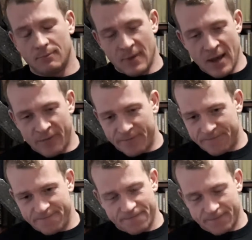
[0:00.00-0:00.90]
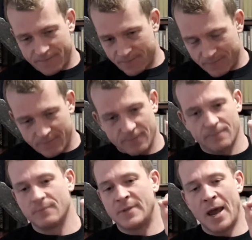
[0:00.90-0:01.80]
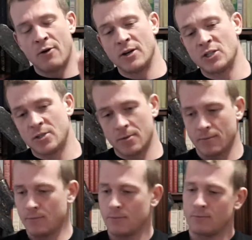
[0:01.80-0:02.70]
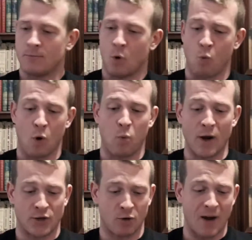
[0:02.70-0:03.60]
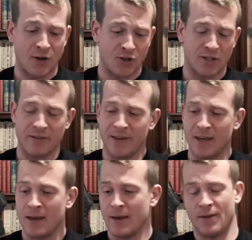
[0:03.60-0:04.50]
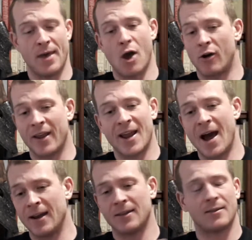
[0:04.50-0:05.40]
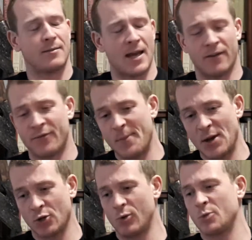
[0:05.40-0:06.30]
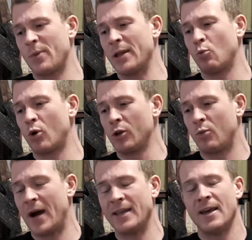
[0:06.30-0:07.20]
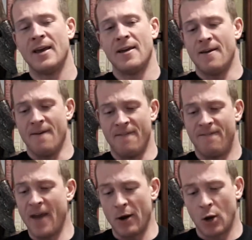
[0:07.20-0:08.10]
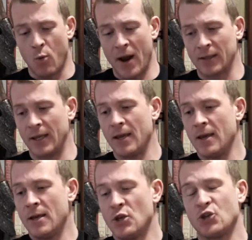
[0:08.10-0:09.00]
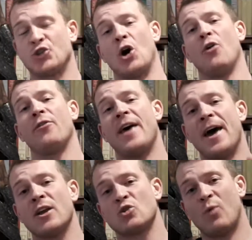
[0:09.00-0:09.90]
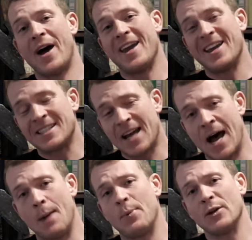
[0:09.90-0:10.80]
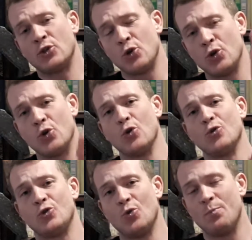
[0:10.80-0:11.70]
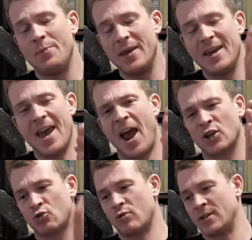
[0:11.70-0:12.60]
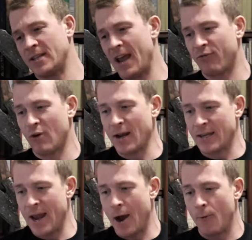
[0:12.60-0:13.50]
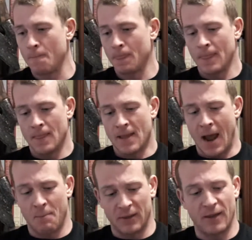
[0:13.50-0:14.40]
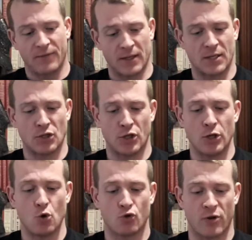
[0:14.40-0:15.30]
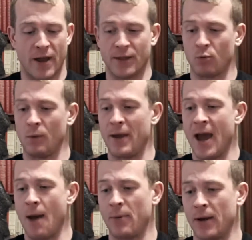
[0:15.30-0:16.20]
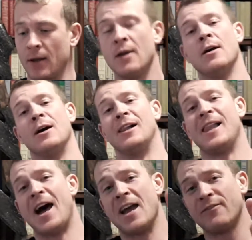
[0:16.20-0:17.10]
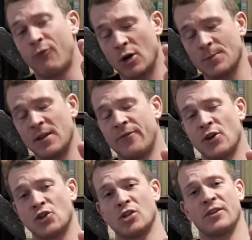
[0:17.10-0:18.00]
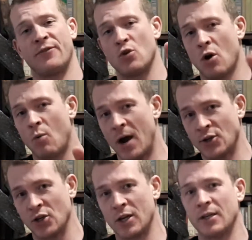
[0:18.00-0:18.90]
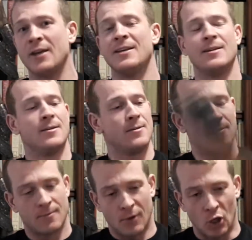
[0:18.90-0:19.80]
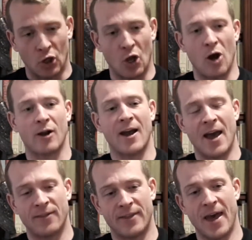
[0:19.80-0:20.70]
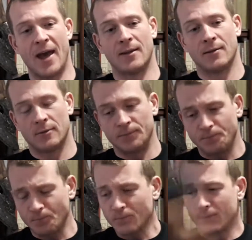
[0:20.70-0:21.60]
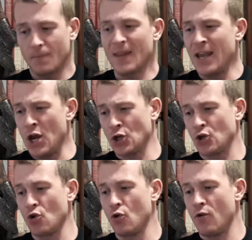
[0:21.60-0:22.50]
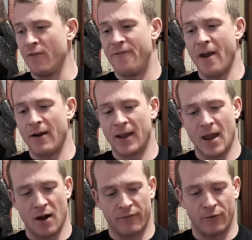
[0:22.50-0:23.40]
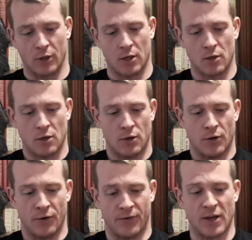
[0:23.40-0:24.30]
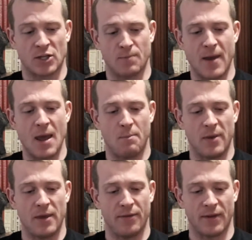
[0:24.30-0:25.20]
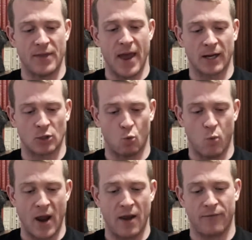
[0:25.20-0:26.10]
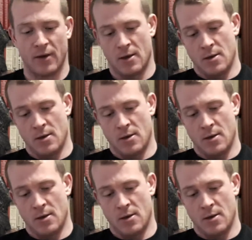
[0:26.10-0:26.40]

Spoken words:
If terrorists were watching Russian TV, they already got it. That information will spread worldwide very quickly. So that is why it's up to you to be extra safe right now. I believe this is the new trend that will be happening. Law enforcement officials, if you're watching it, look at that issue very carefully. This may be the next wave